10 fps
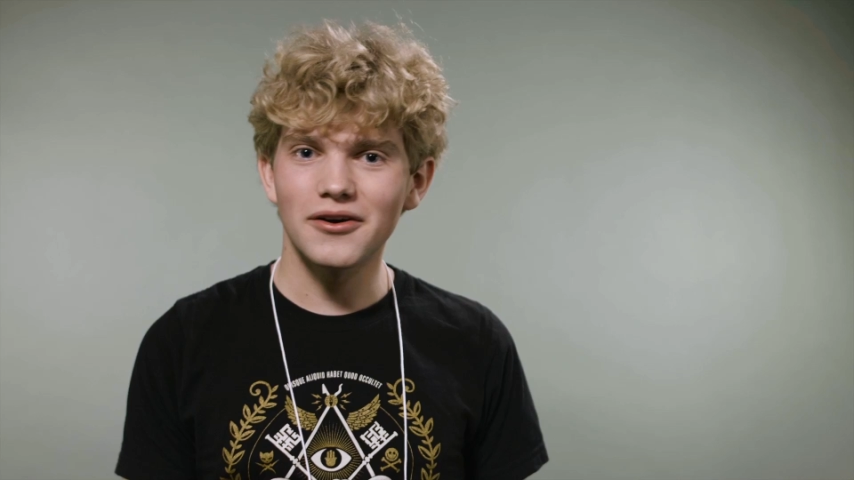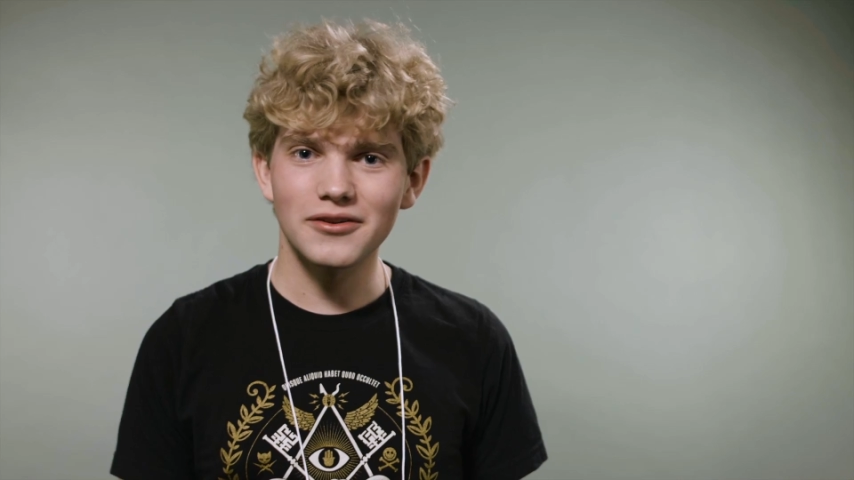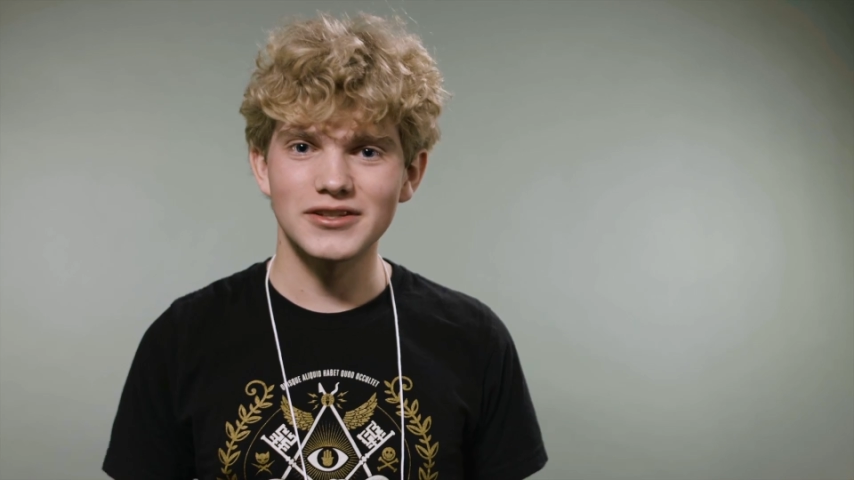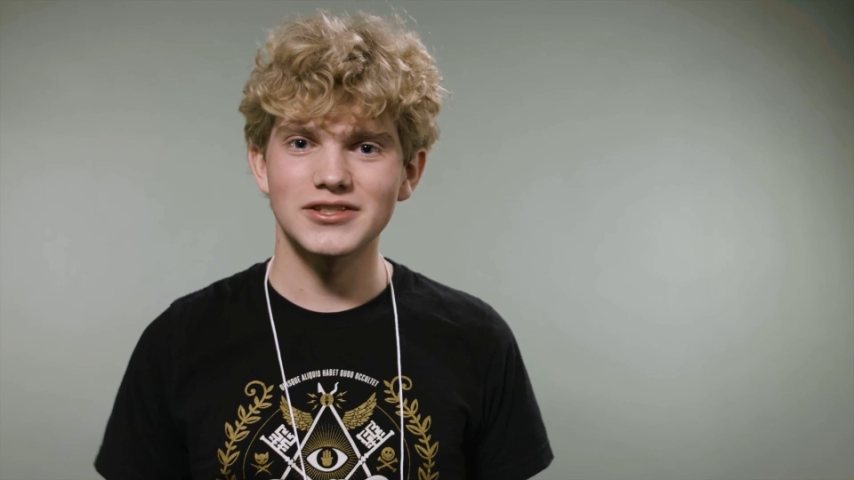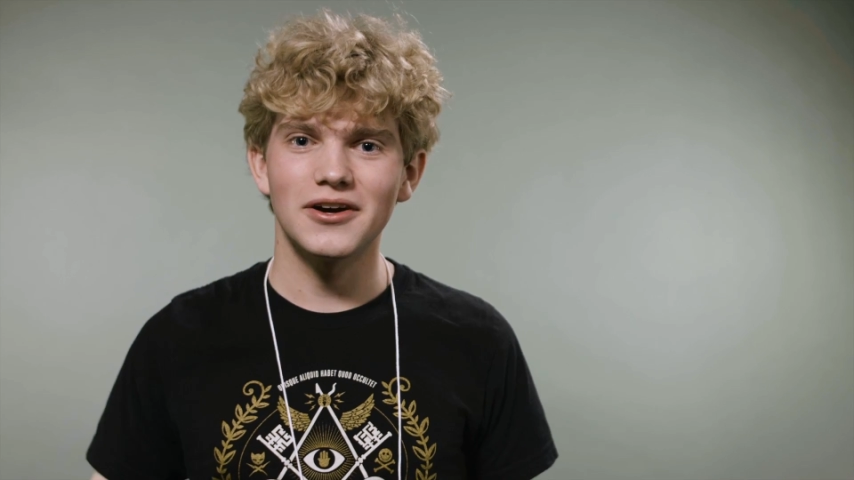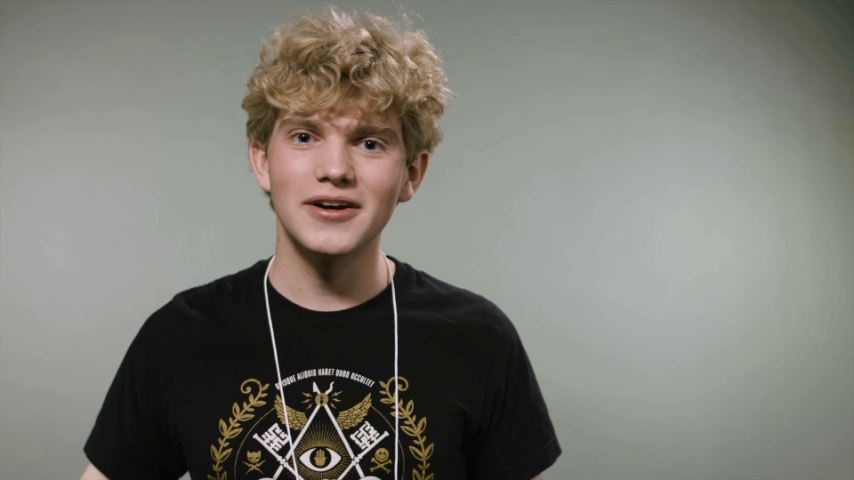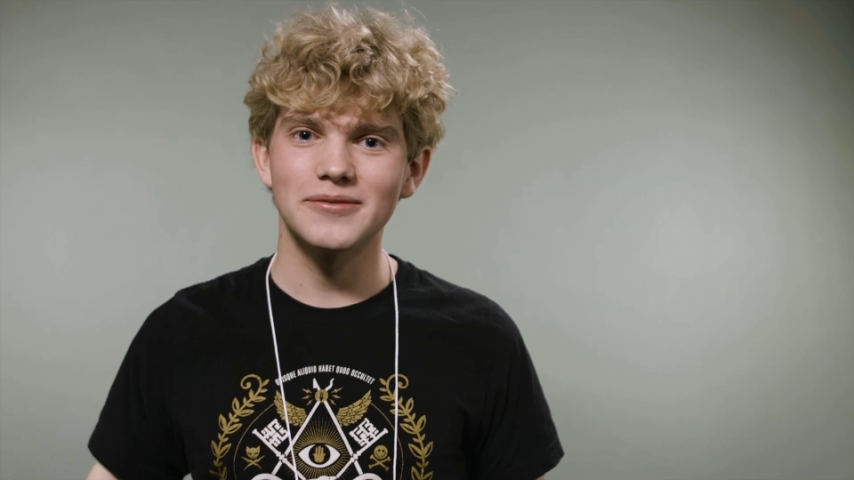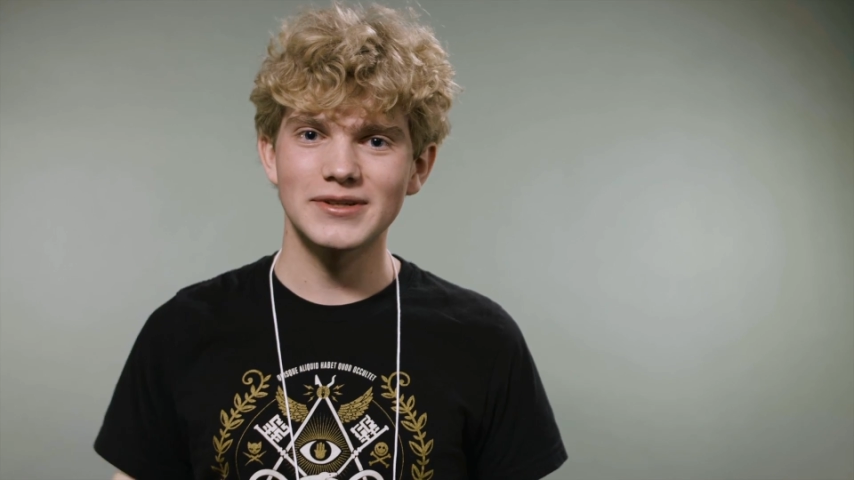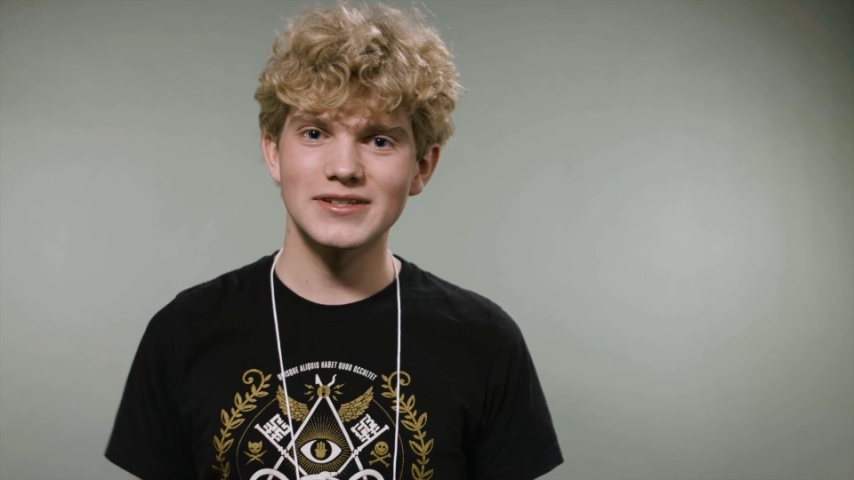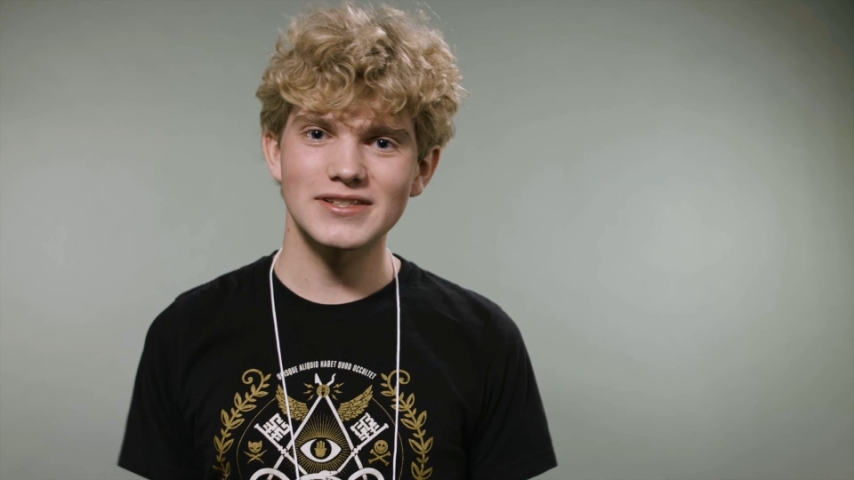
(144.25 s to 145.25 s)
all this
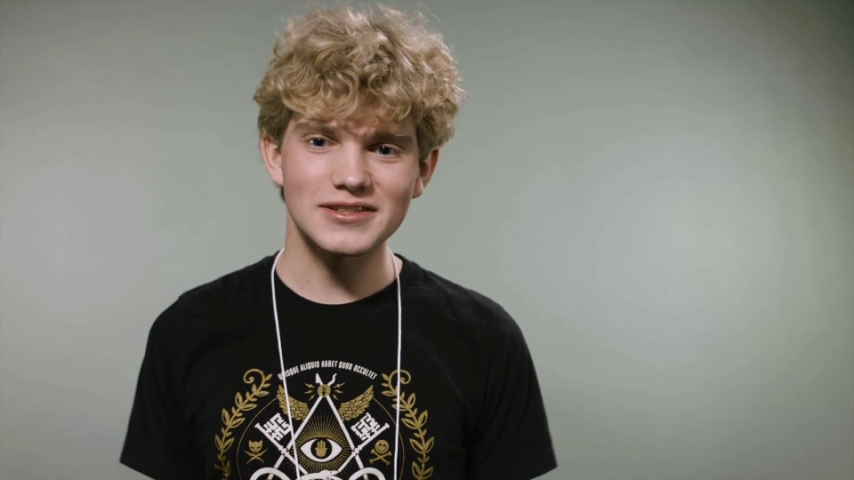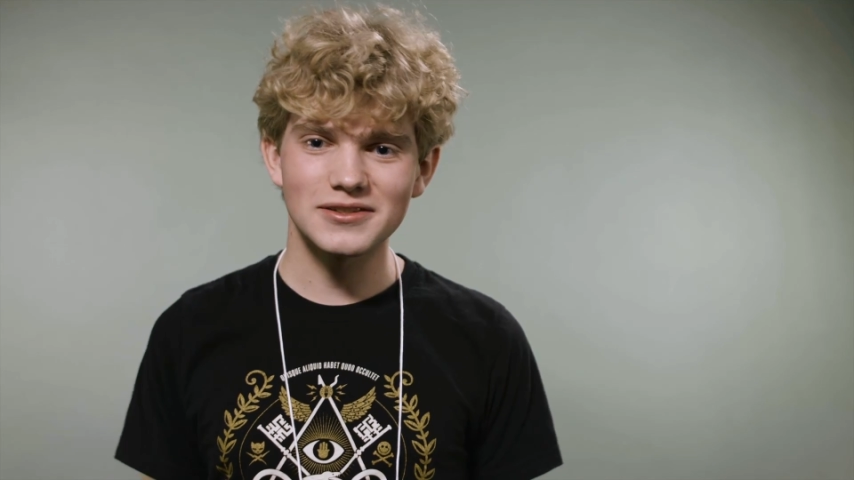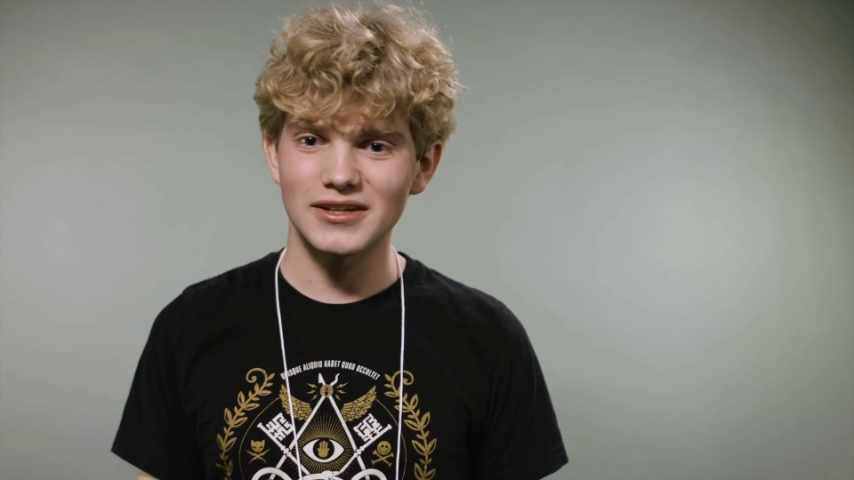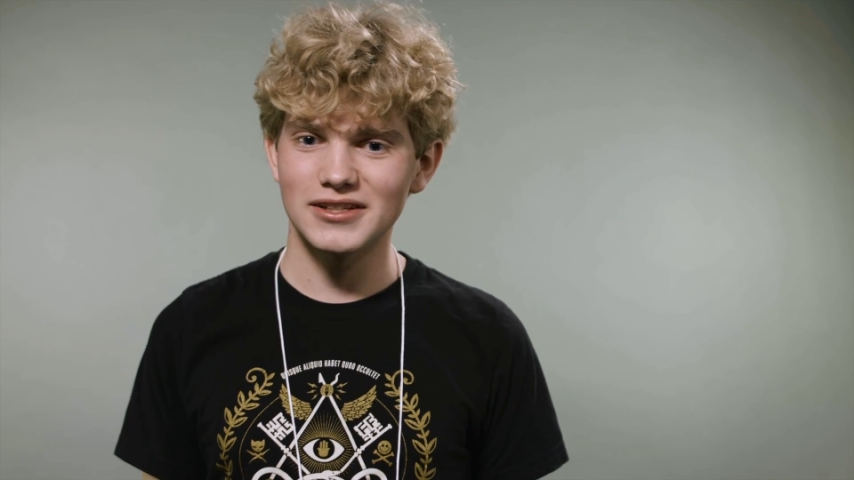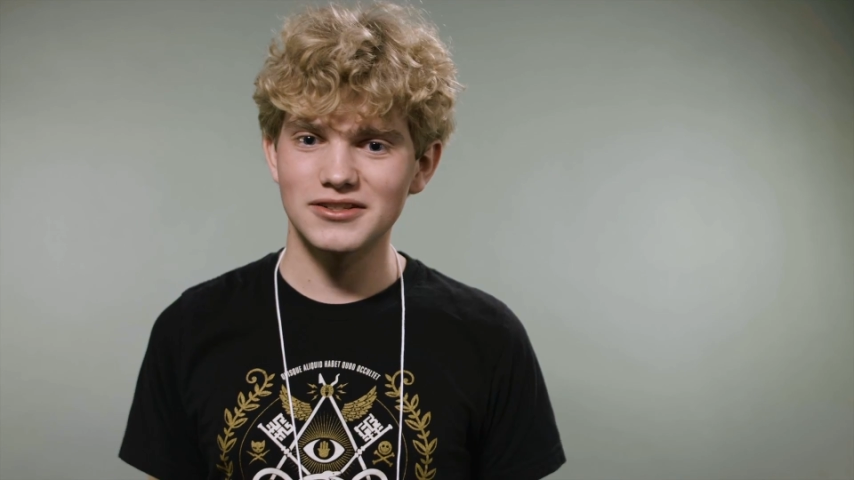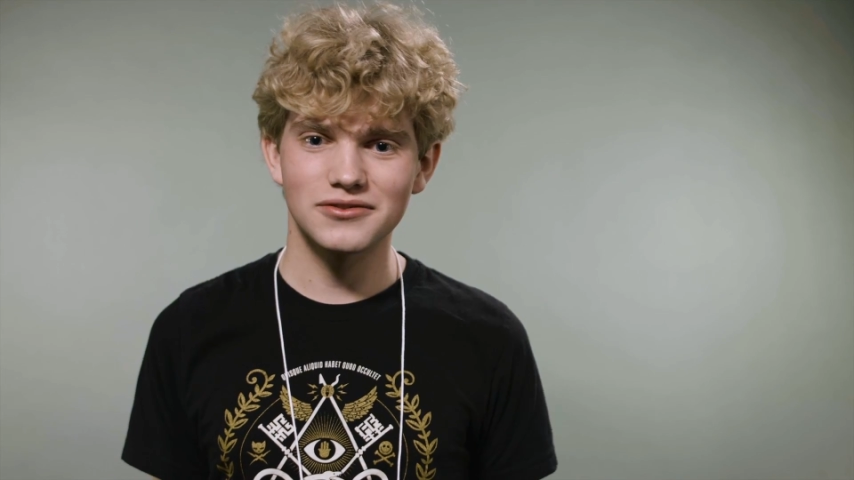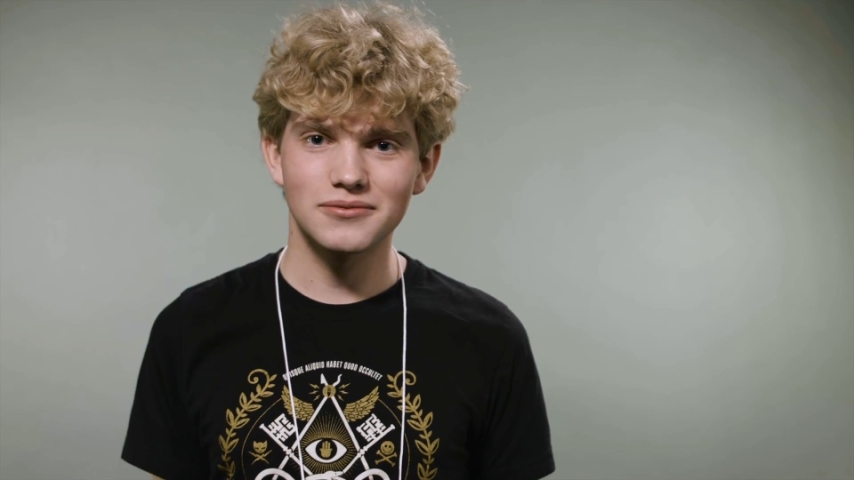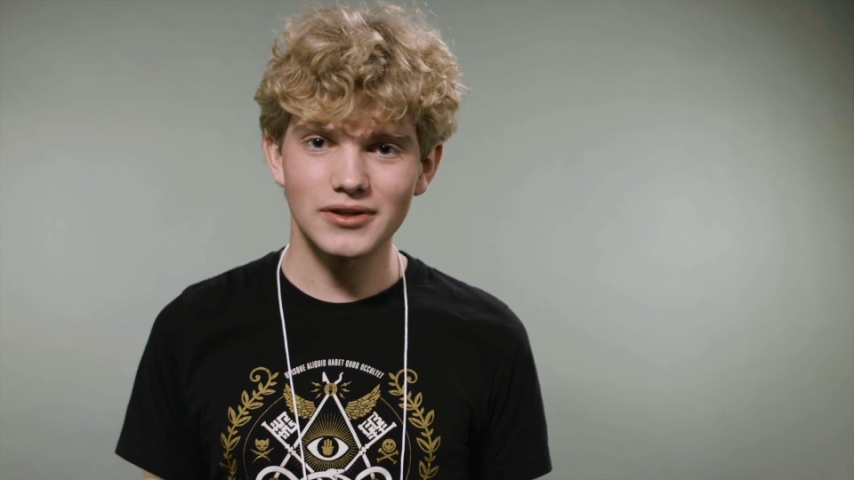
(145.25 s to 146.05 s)
on, because it's